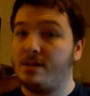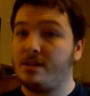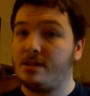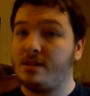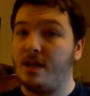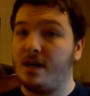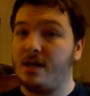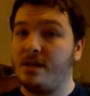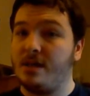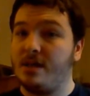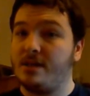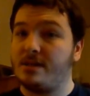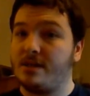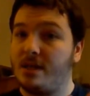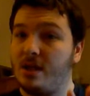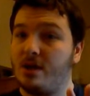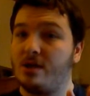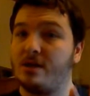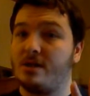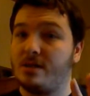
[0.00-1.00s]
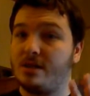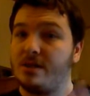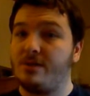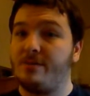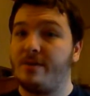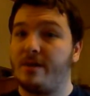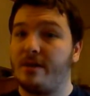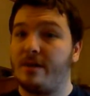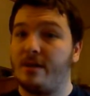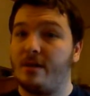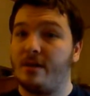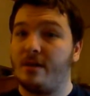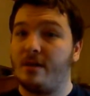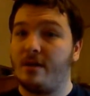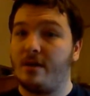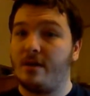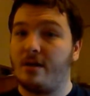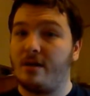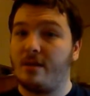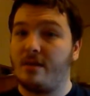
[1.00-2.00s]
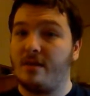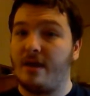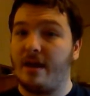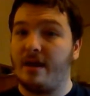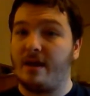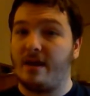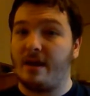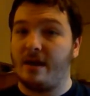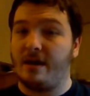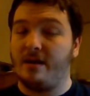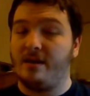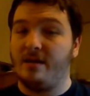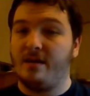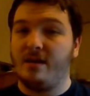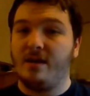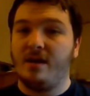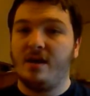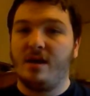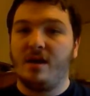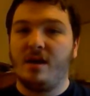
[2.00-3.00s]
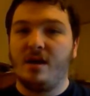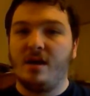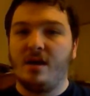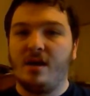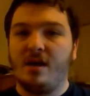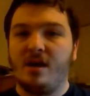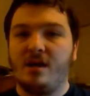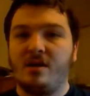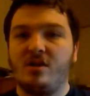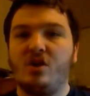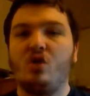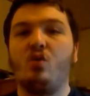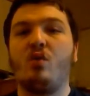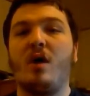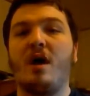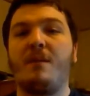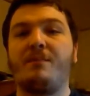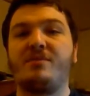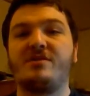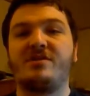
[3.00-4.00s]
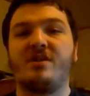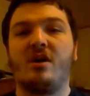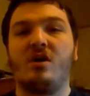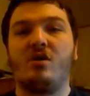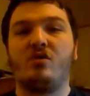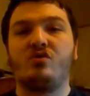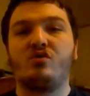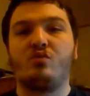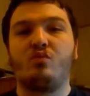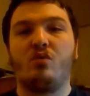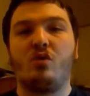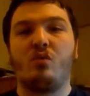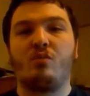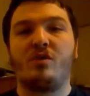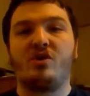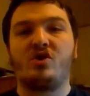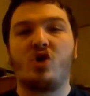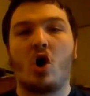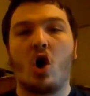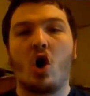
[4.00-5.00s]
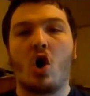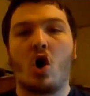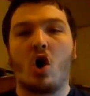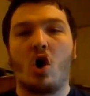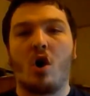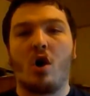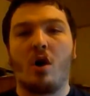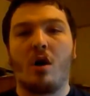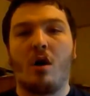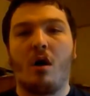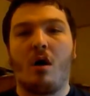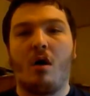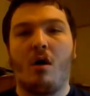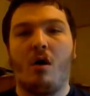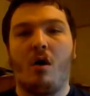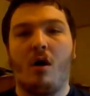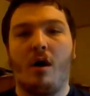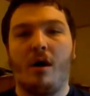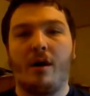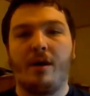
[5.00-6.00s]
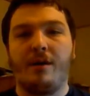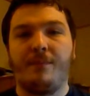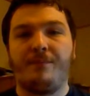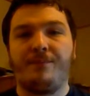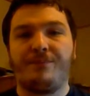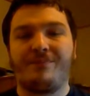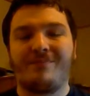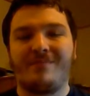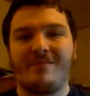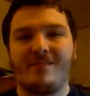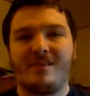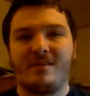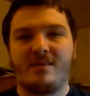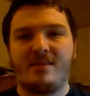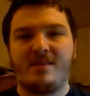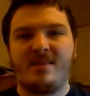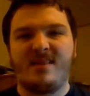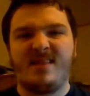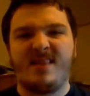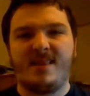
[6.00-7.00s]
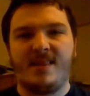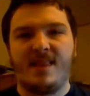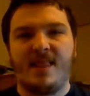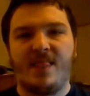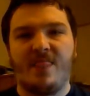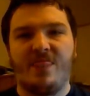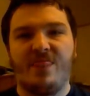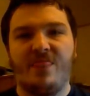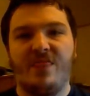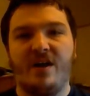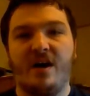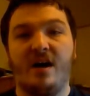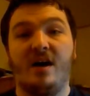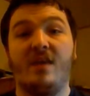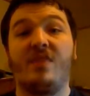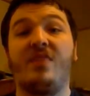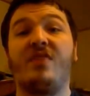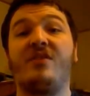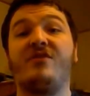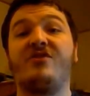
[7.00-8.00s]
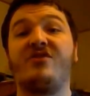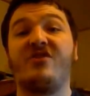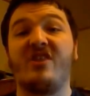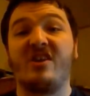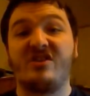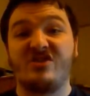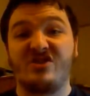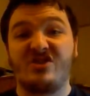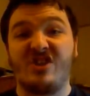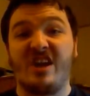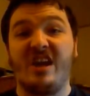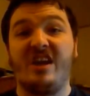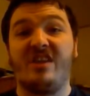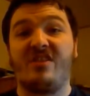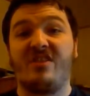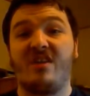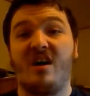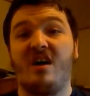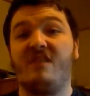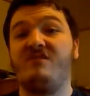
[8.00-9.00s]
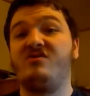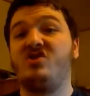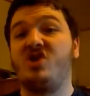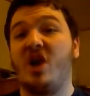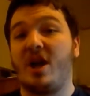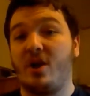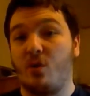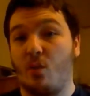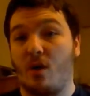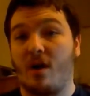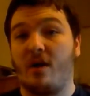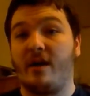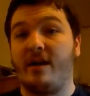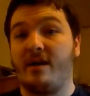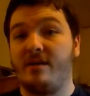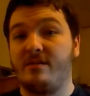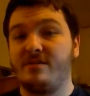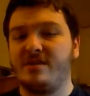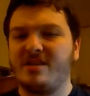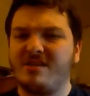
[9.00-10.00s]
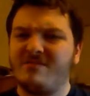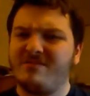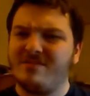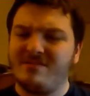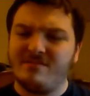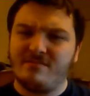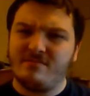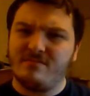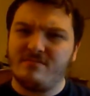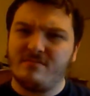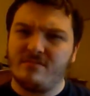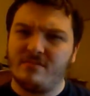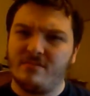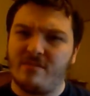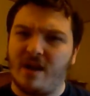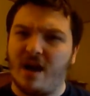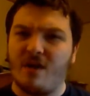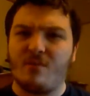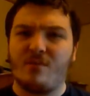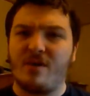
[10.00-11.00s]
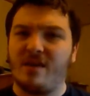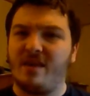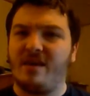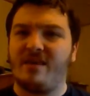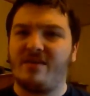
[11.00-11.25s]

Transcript: it's not as long as you were thinking. New episodes will return on the 16th of January. So, not